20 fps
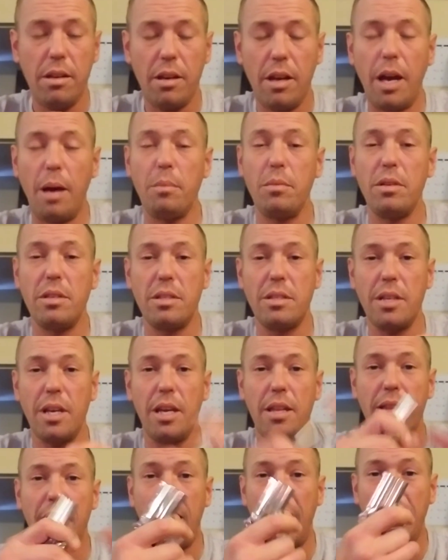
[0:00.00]
I'm just
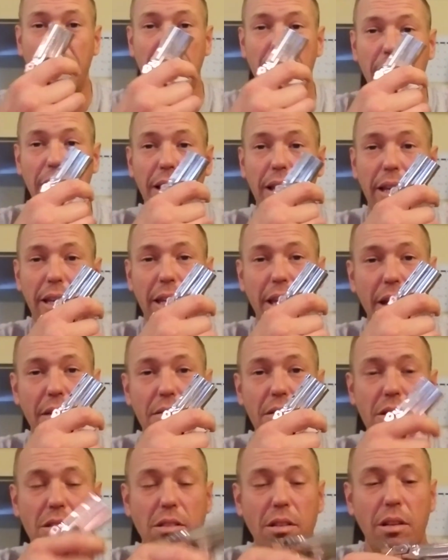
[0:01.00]
saying that I like
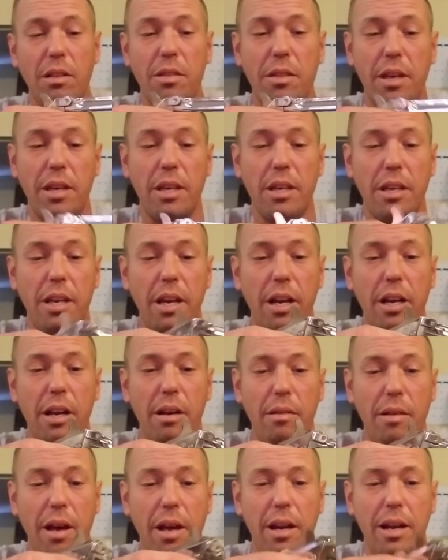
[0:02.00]
having this little thing and carrying it
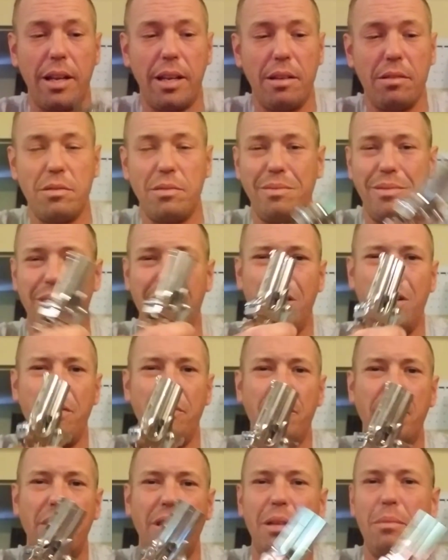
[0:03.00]
around. It's
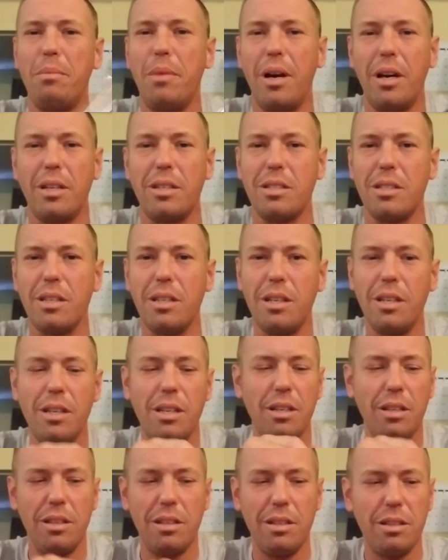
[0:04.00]
150 bucks.
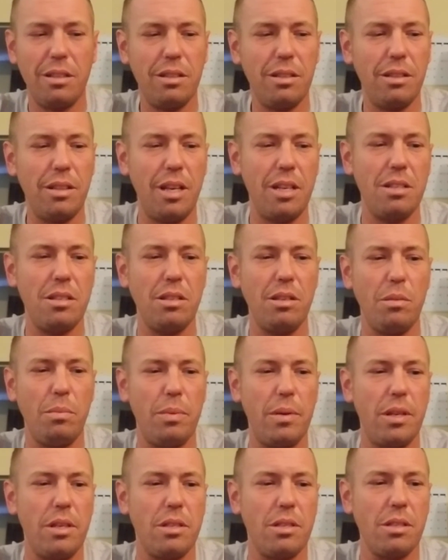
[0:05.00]
Nice little
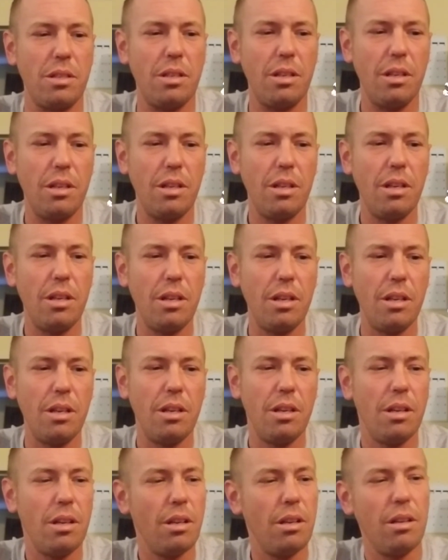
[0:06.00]
piece.
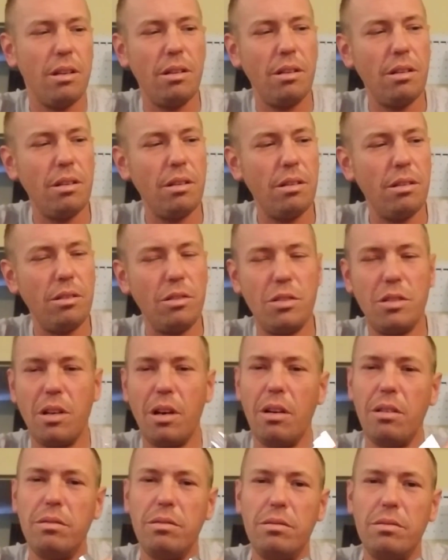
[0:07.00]

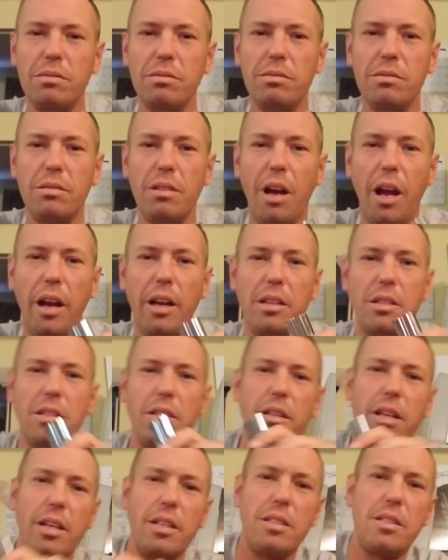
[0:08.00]
So, alright, until
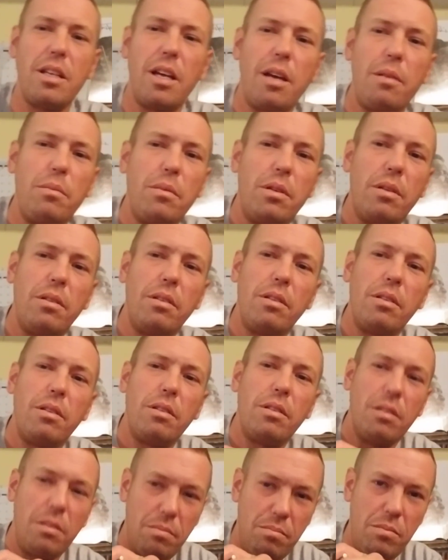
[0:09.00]
next time,
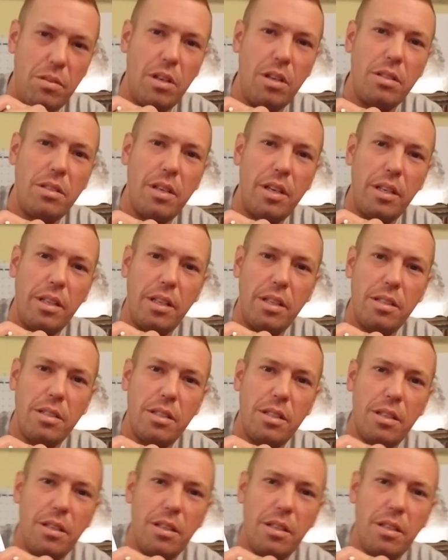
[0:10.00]
y'all take it easy.